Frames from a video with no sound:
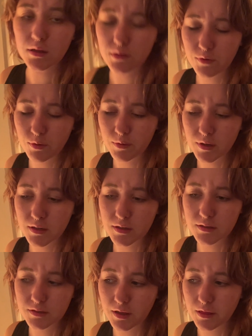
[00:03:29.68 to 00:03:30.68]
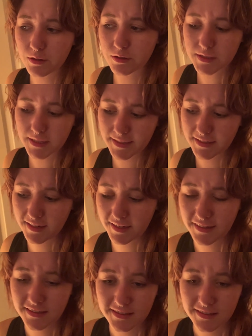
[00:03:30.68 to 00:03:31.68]
Hello everyone, it is a Thursday
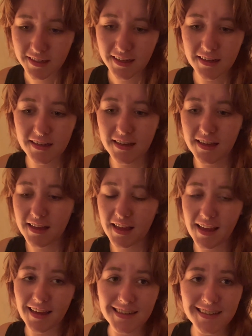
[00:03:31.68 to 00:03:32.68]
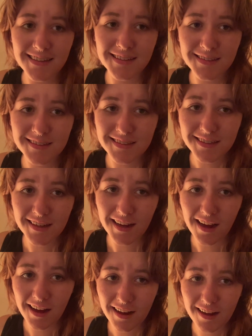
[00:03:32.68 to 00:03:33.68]
night and
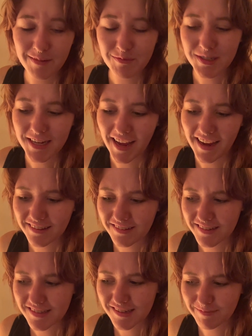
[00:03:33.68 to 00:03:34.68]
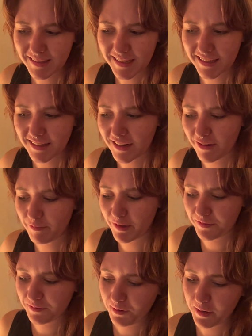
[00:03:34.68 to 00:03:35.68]
I'm tackling something that I've been
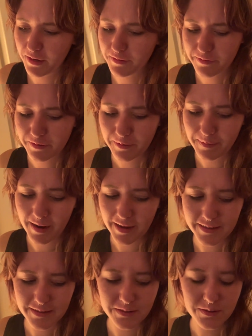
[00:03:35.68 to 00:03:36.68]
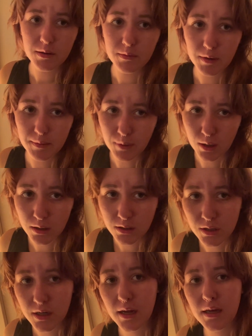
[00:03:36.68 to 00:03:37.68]
avoiding for a while. My
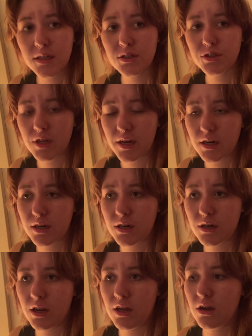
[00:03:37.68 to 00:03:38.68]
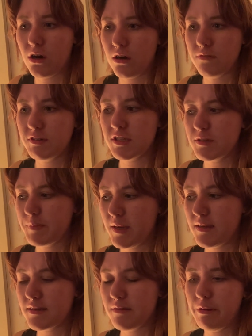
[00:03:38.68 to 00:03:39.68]
partner and I share an office
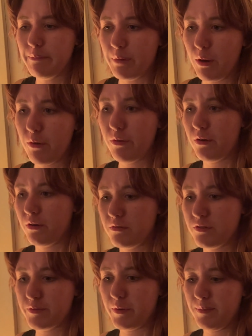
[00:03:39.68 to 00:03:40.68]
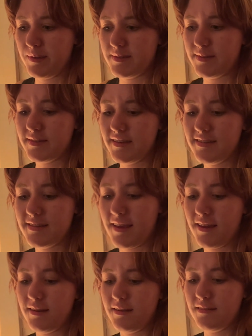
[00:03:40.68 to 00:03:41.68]
space and we both own small businesses,
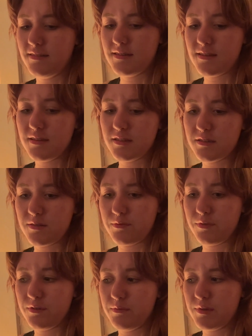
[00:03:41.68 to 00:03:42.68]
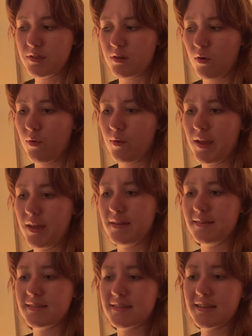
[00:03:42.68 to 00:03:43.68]
and this room is
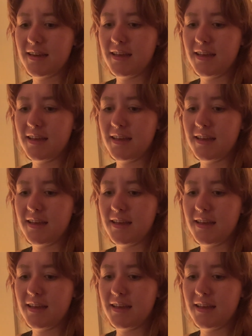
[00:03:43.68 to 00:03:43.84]
always,